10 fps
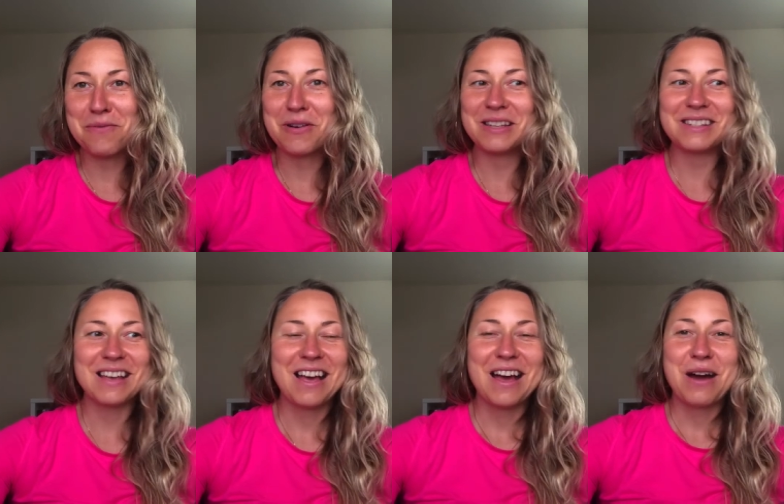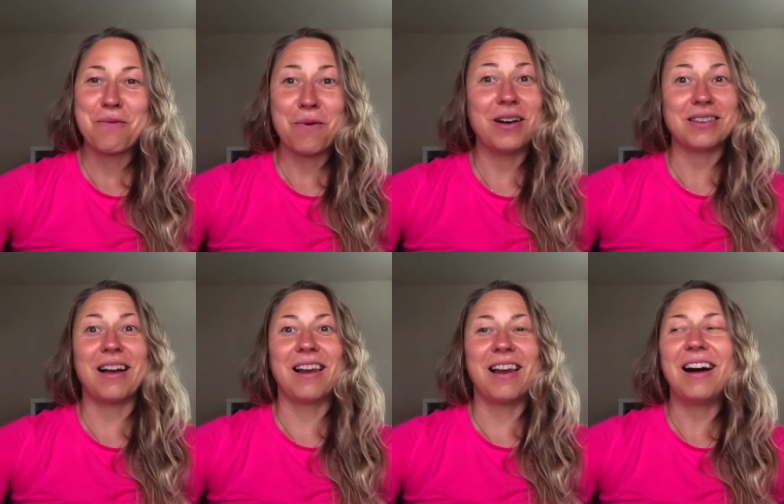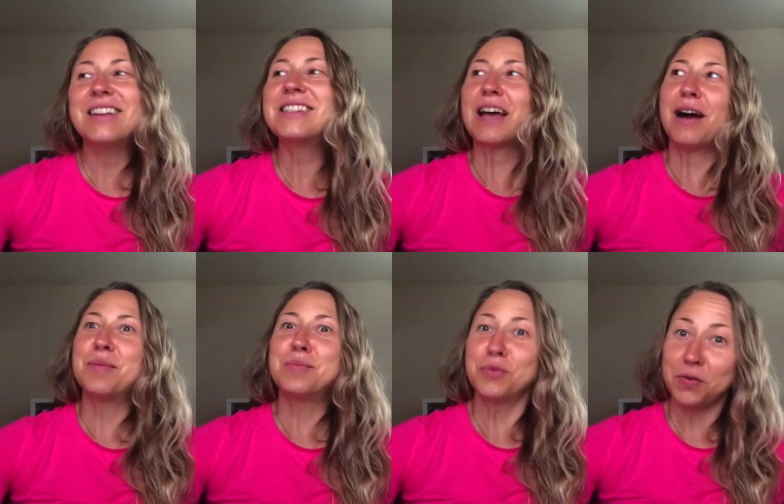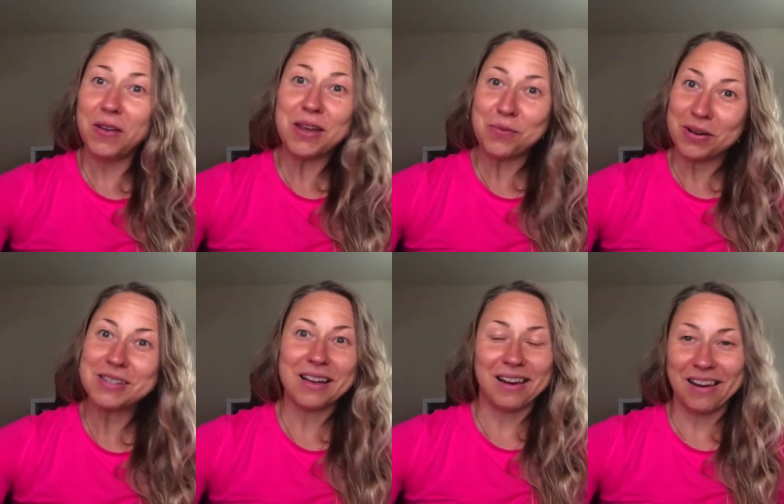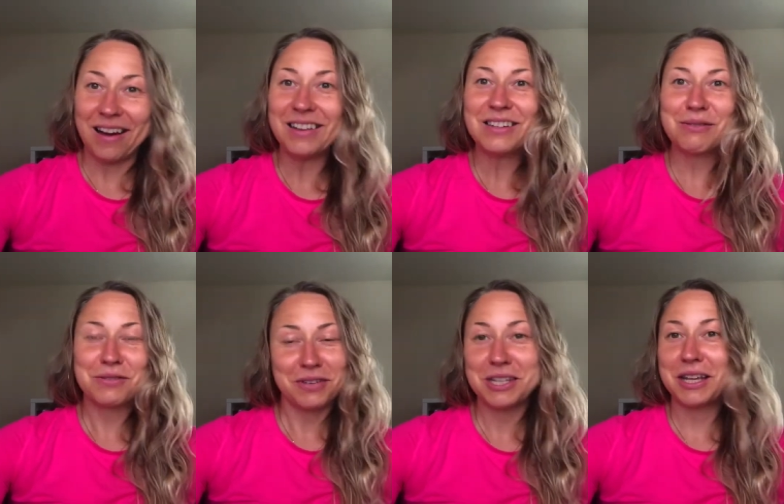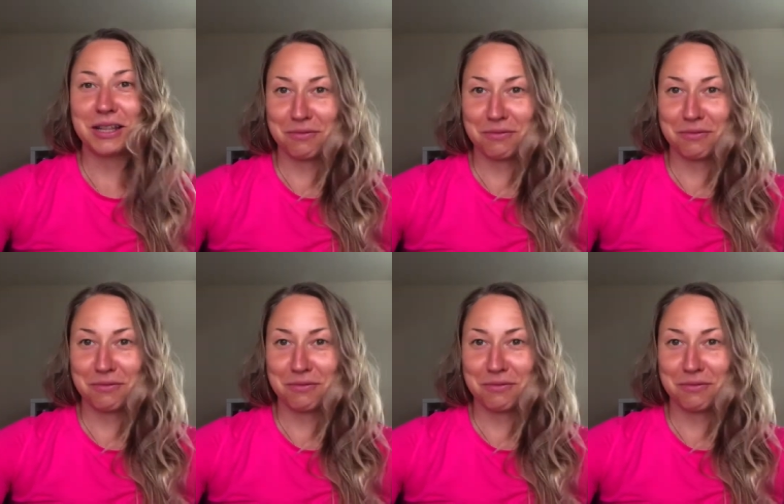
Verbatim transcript: was was a lot. Um, moving was a lot. It was physically